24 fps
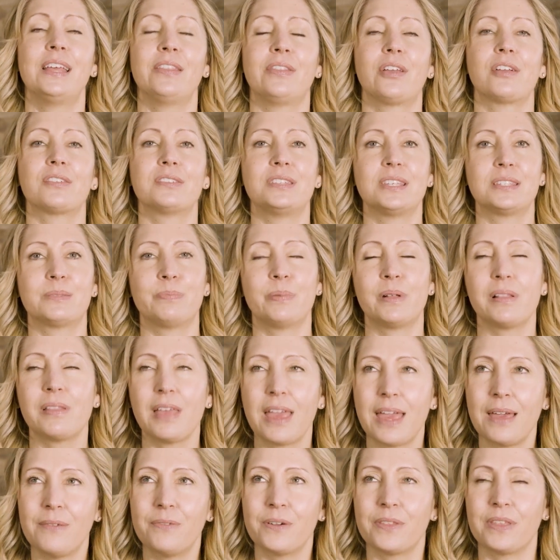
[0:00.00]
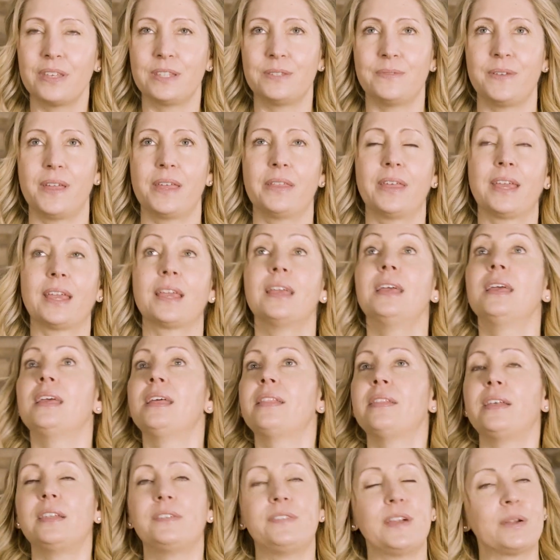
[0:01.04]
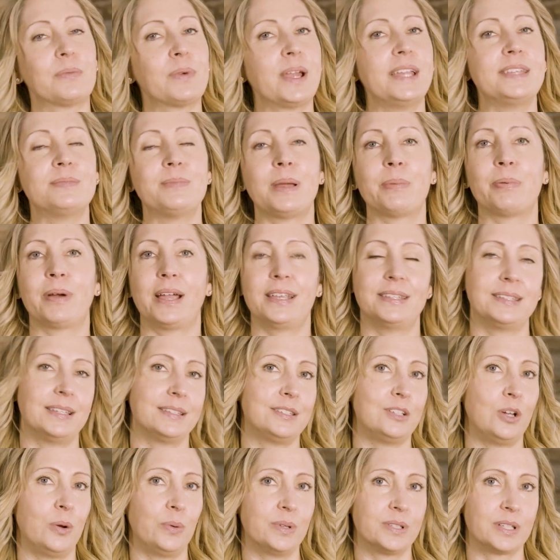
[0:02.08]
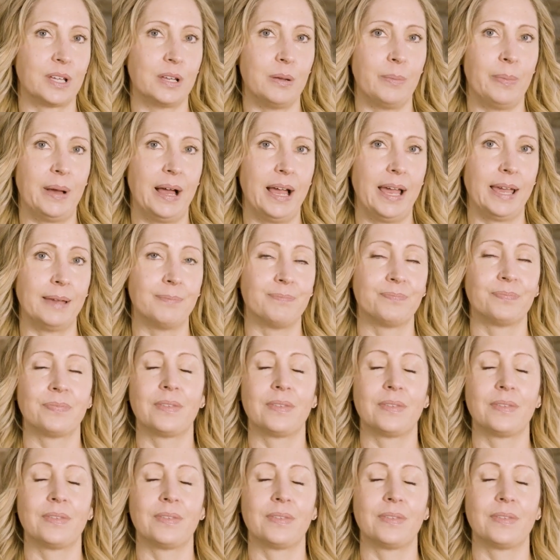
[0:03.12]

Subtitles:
There's this belief or this feeling that if I raise my prices, no one's going to buy.